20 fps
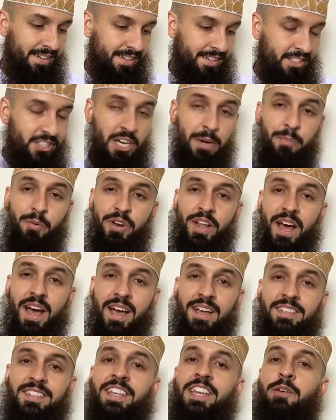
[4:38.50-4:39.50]

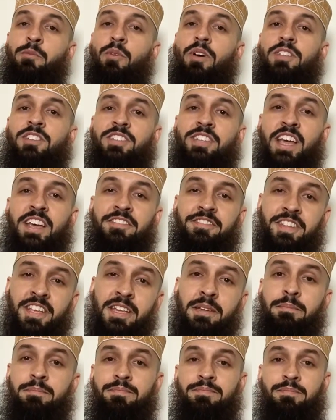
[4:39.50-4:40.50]
jeopardize anyone's
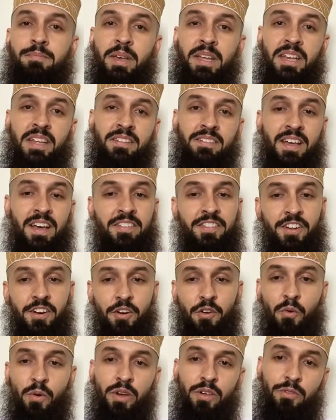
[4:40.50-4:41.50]
safety, meaning that they're
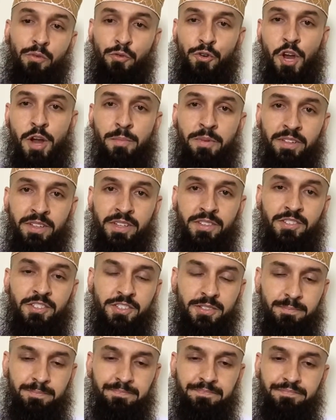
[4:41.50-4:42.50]
going through
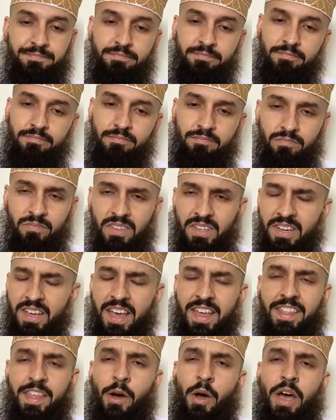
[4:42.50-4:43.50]
turbulence,
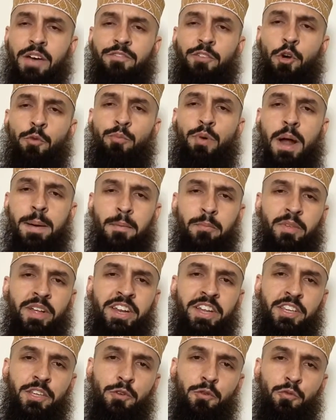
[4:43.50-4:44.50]
they'll have no problem
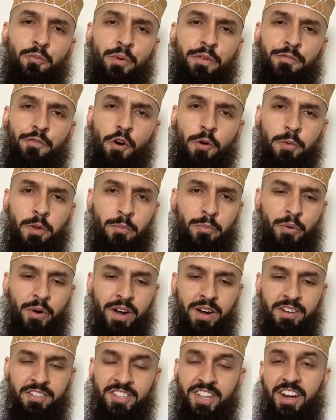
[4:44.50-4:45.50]
letting you perform your
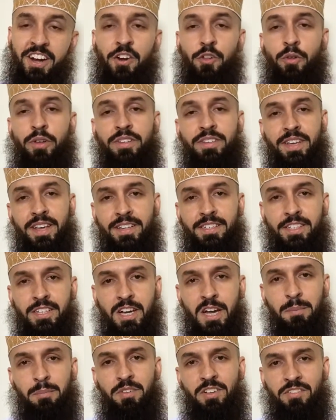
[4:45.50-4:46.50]
prayers, and it only takes a
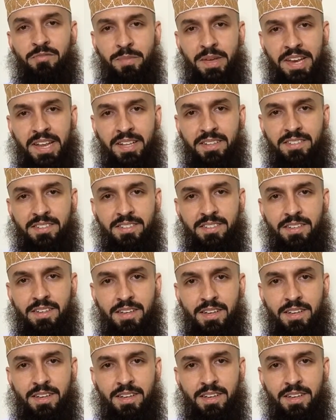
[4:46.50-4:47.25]
couple of minutes